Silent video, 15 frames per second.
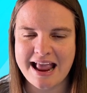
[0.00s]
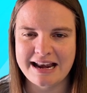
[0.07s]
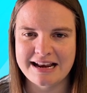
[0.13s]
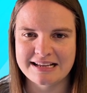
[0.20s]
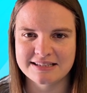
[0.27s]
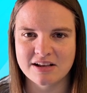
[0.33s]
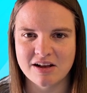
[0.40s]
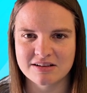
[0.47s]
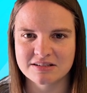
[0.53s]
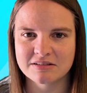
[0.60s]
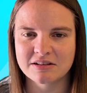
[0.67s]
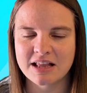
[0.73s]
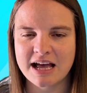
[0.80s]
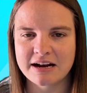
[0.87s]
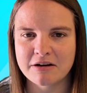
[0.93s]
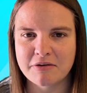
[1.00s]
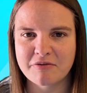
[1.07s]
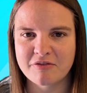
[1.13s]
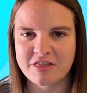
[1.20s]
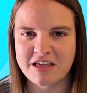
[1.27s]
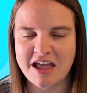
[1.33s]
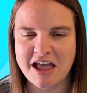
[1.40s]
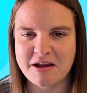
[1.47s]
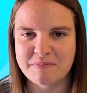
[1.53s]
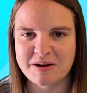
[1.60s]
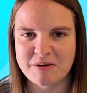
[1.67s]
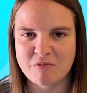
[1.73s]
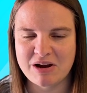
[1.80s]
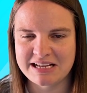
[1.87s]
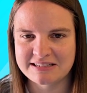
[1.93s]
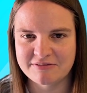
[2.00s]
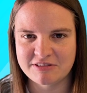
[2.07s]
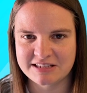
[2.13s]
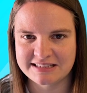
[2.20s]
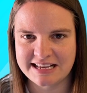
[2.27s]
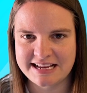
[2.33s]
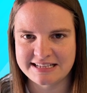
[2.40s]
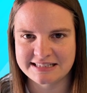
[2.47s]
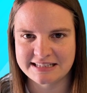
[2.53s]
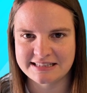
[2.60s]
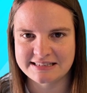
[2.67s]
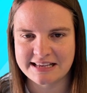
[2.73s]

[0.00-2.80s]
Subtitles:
in this Arsenal lineup for the opening weeks of the season.